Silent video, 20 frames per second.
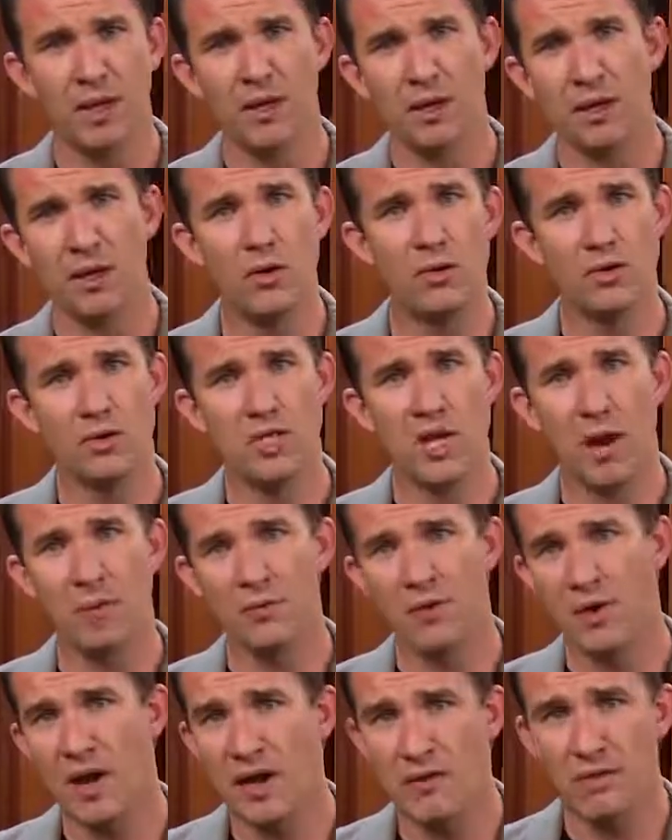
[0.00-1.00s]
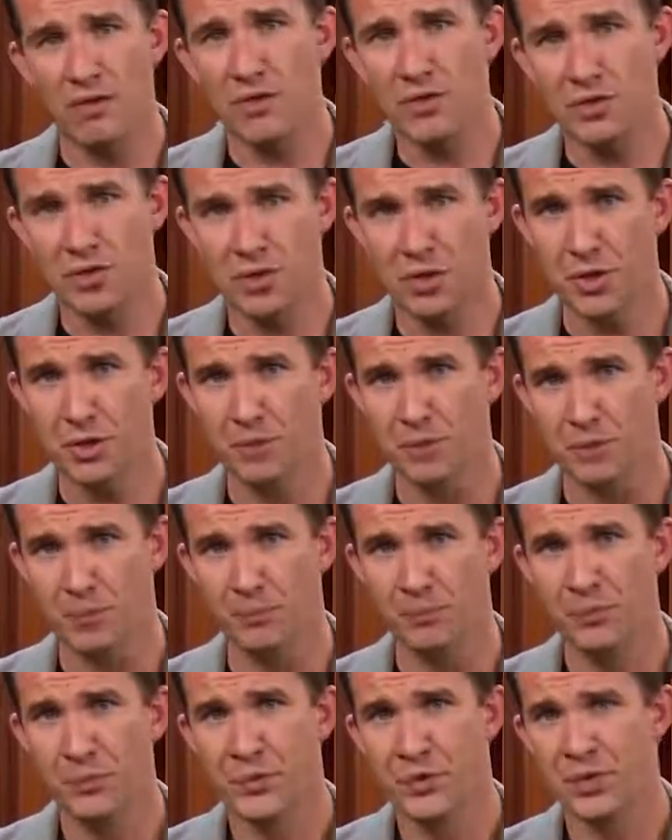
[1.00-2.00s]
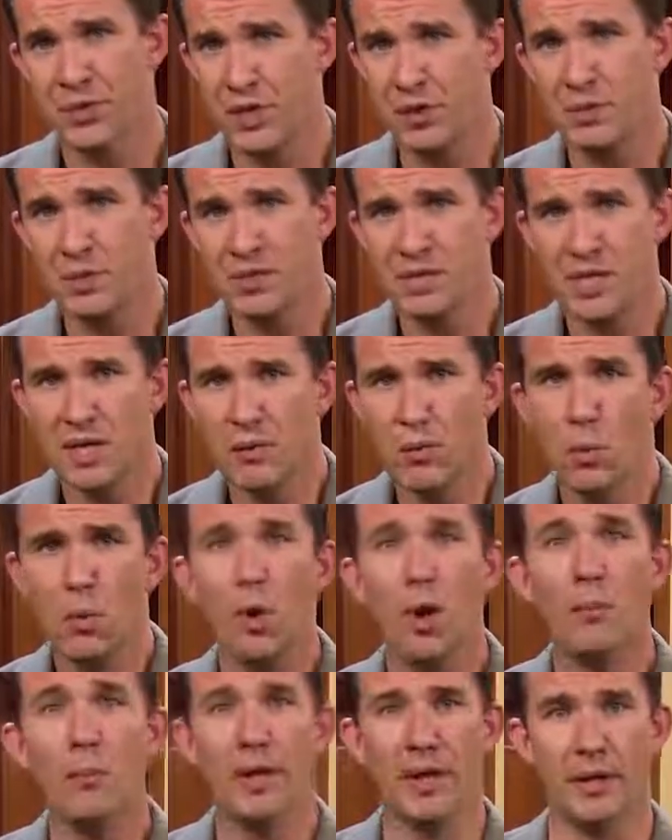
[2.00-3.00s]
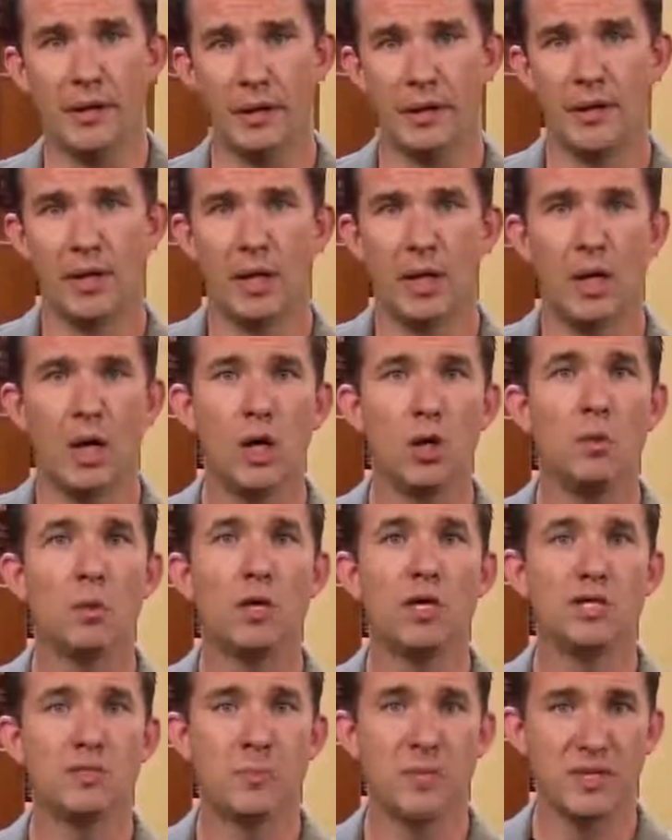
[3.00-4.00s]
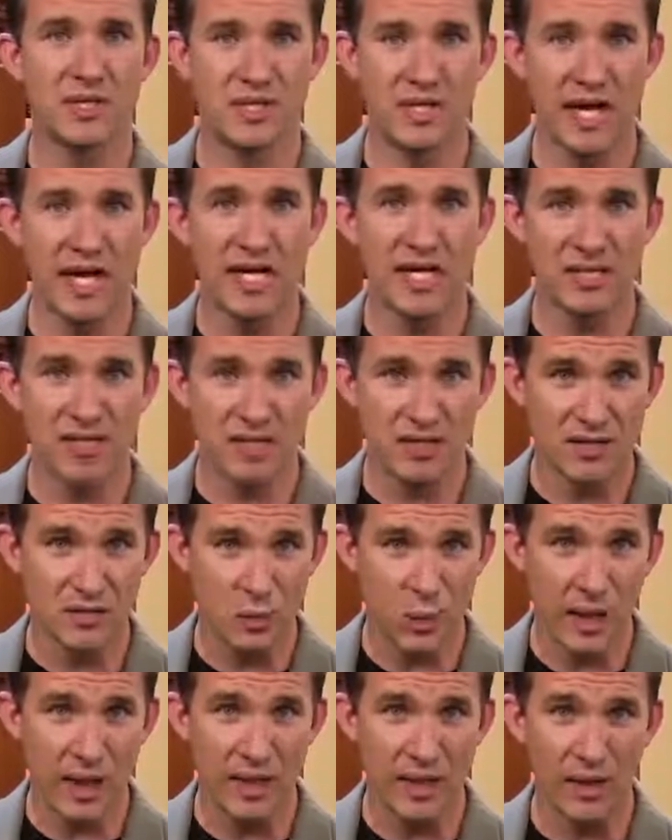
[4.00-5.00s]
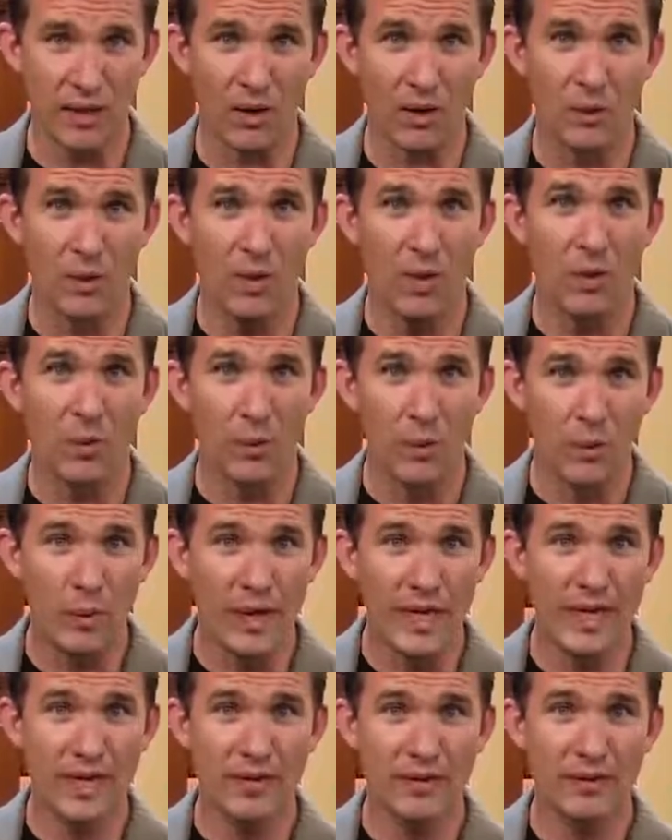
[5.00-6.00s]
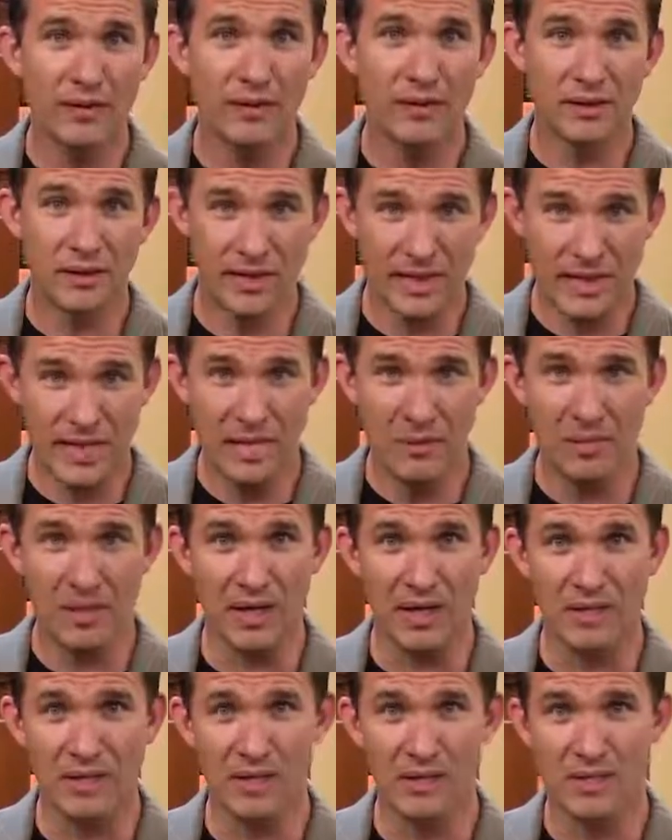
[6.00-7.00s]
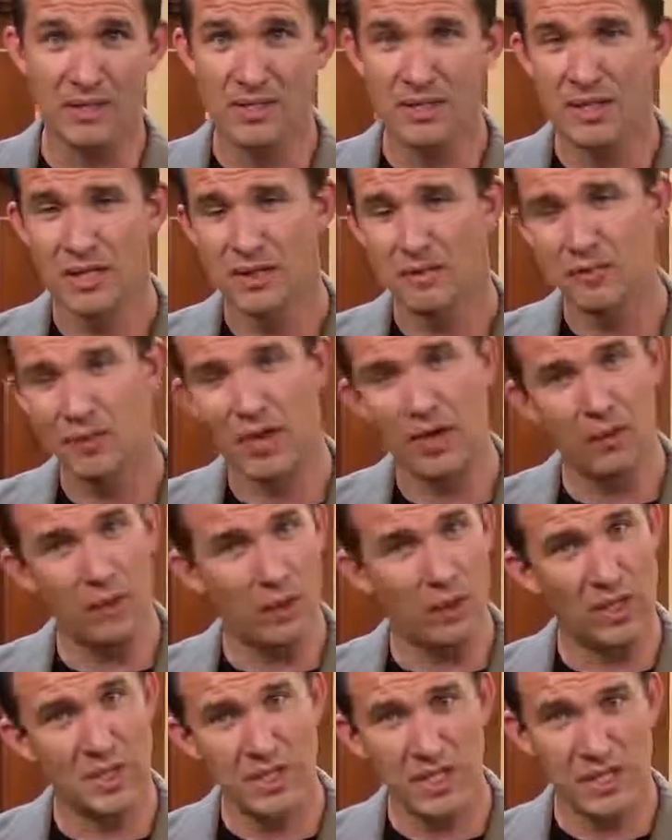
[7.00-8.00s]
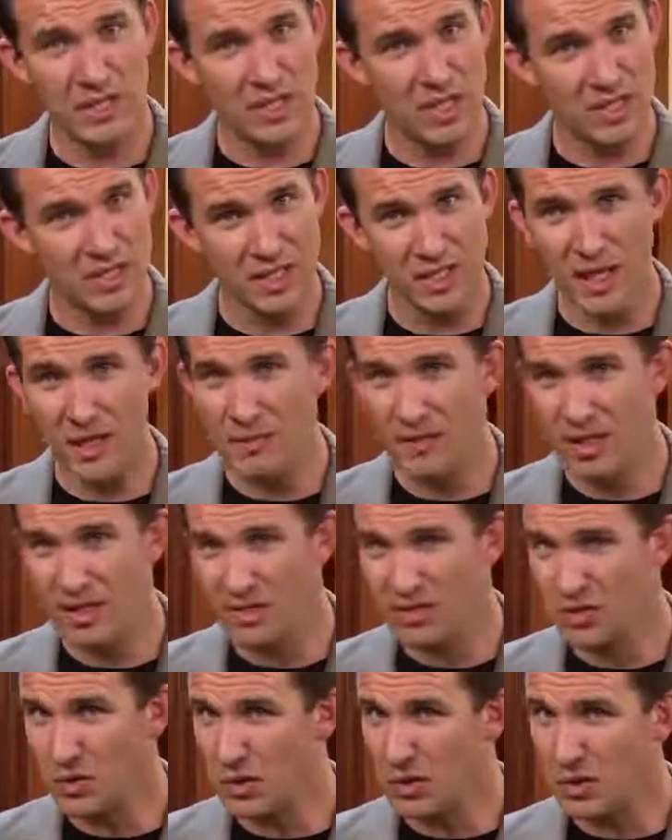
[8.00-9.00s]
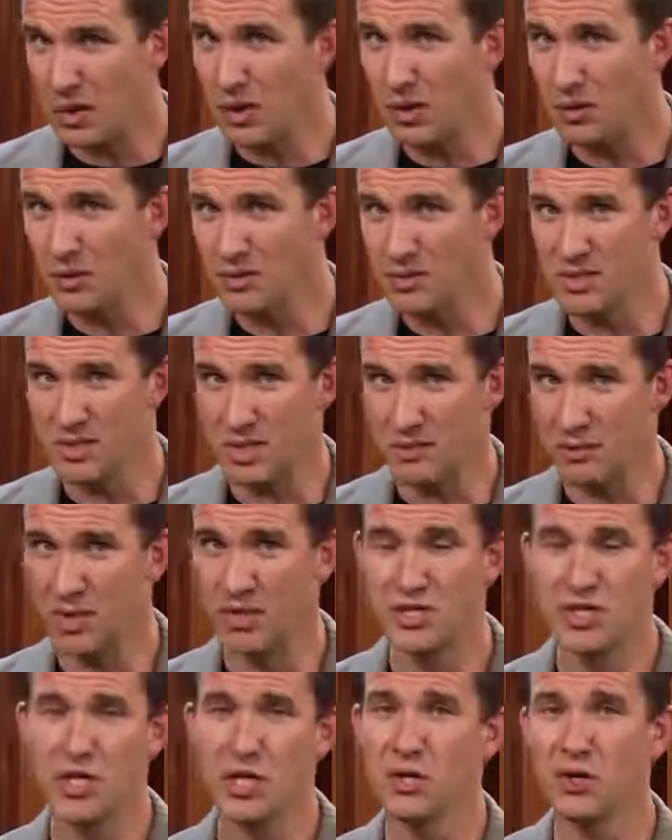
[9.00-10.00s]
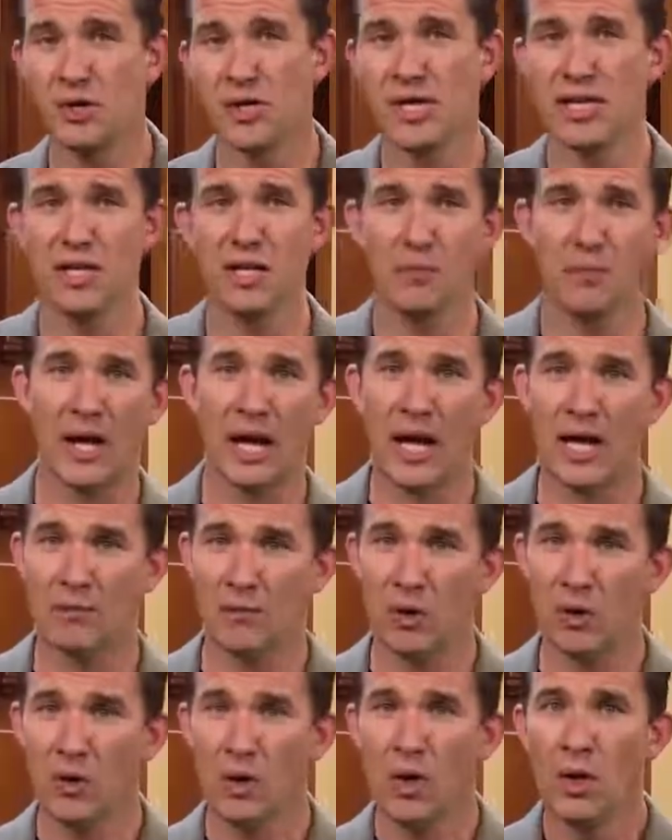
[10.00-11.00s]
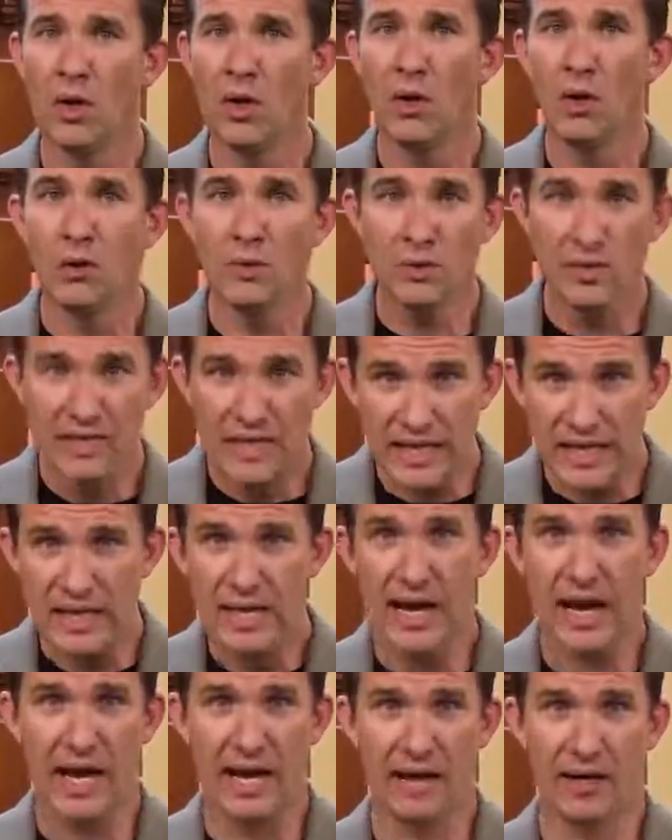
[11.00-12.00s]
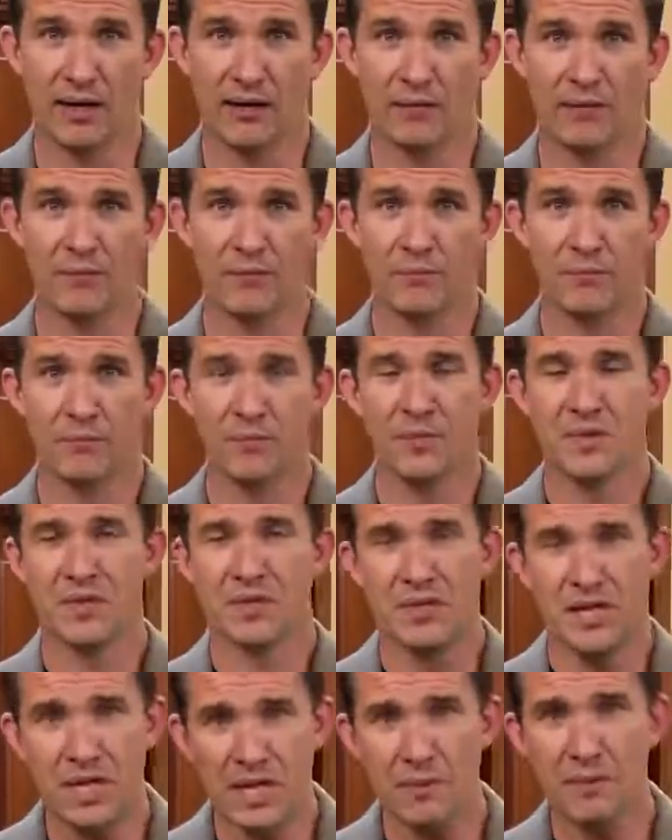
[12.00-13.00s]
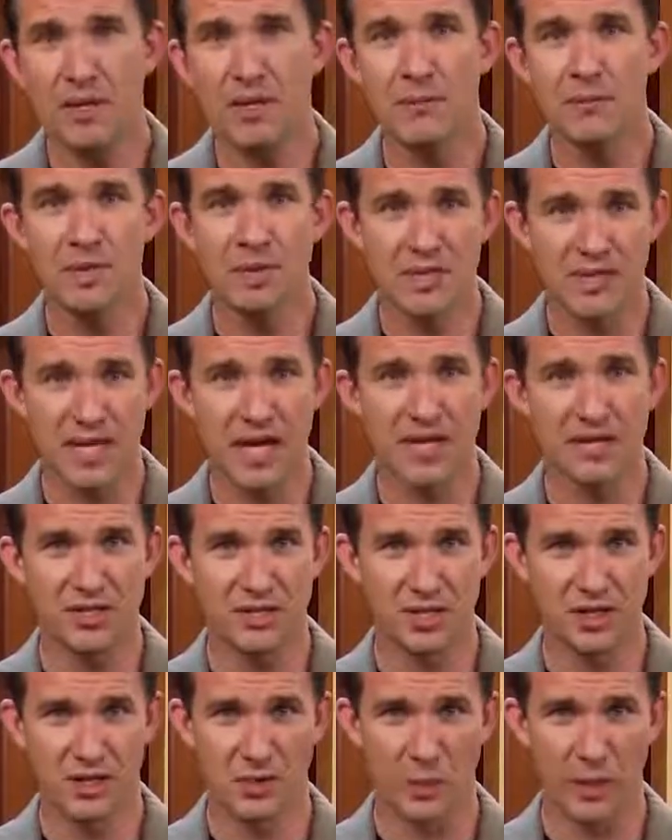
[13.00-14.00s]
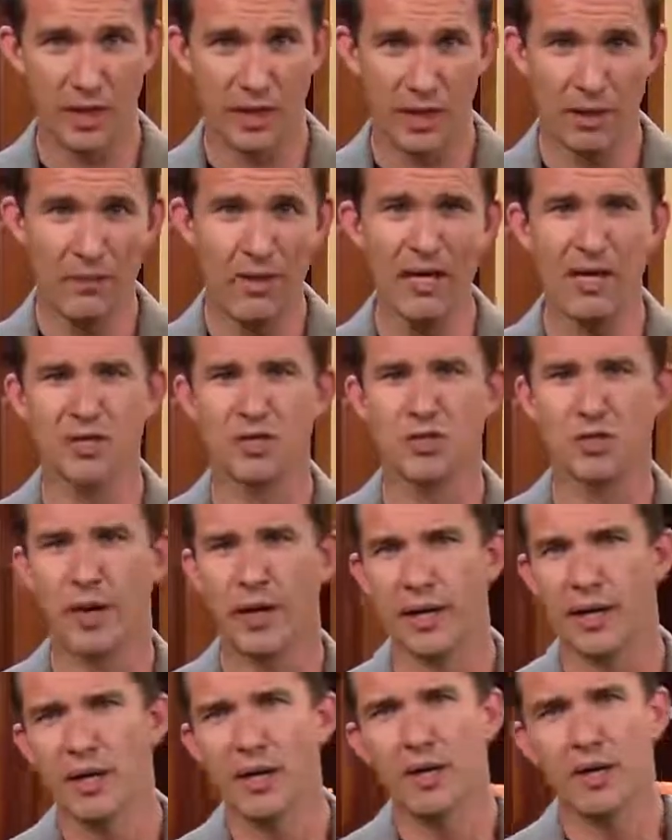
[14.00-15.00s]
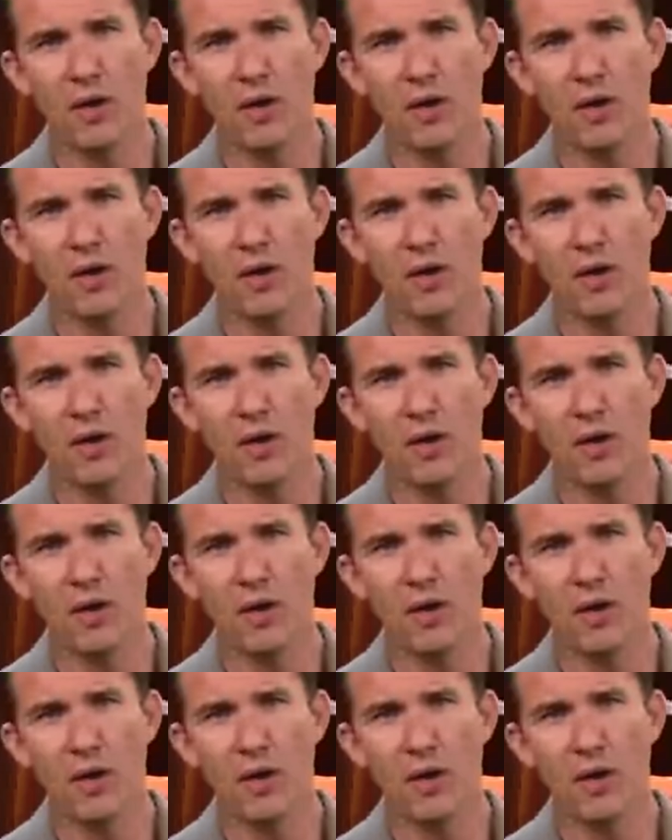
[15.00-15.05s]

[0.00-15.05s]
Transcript: Luke chapter 8, verse 2, there was a woman who was possessed as well with demons. But it wasn't just limited to adults. There were children in the Bible who did have demon possession as well. Let me illustrate.